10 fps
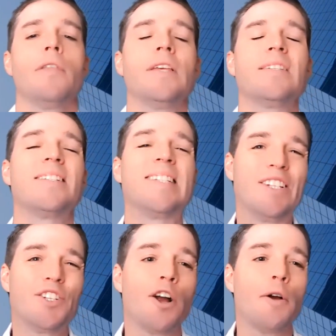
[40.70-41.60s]
This is
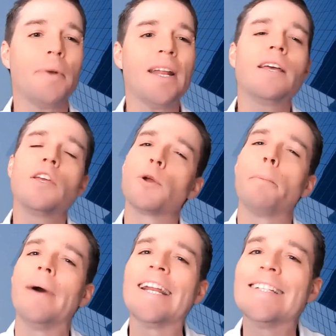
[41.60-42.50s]
determining your
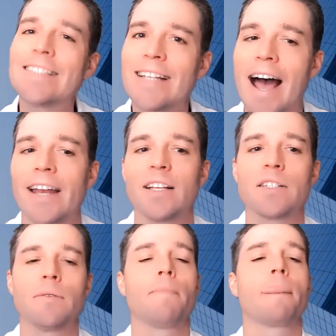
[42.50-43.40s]
money
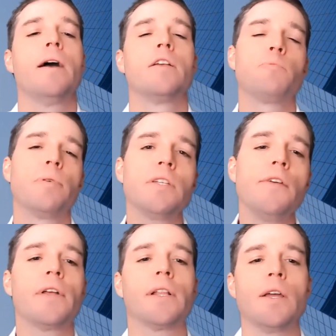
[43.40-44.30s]
status.
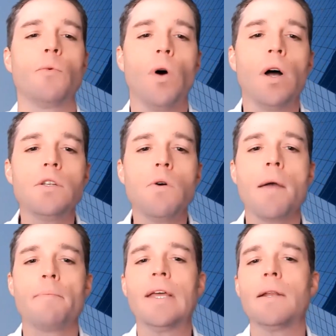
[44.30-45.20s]
Specifically, what do I
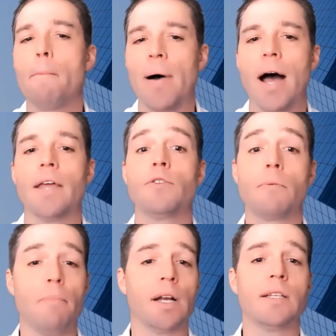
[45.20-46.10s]
mean by
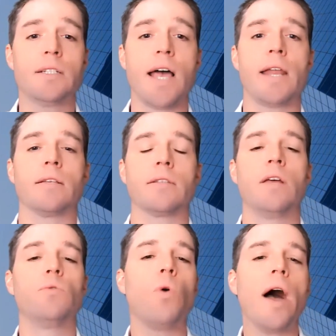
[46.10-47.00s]
your money status,
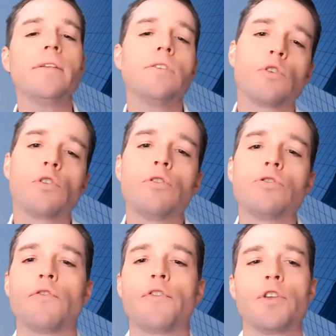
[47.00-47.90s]
and why is it
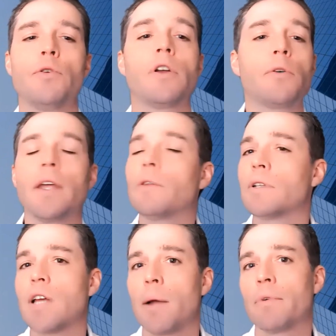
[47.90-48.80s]
crucial for you in creating the
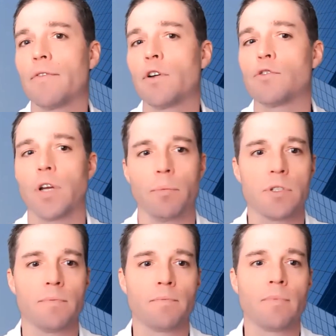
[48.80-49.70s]
retirement of your
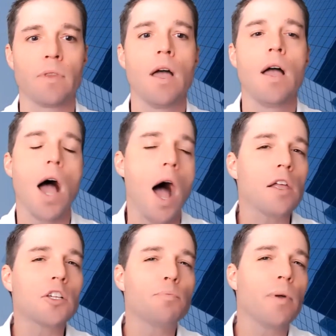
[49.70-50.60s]
dreams?
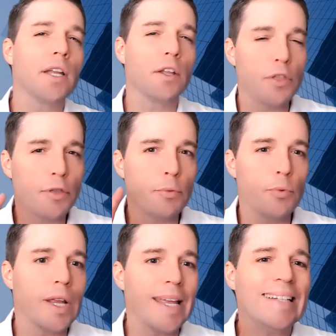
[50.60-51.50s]
I'll explain it in
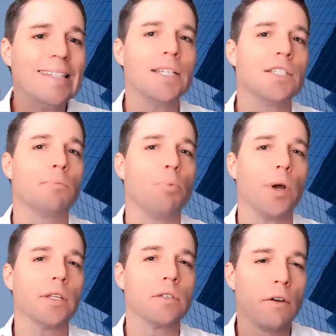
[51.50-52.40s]
3 teaching
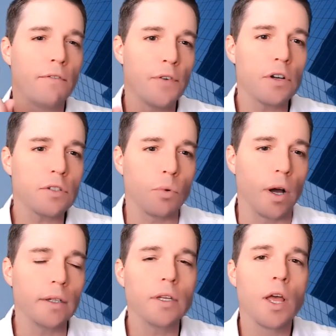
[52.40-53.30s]
points. First
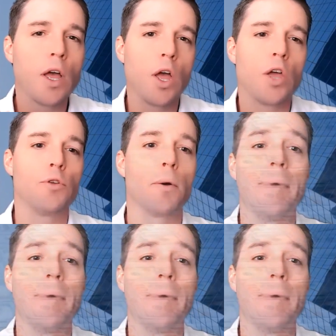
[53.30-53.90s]
one, your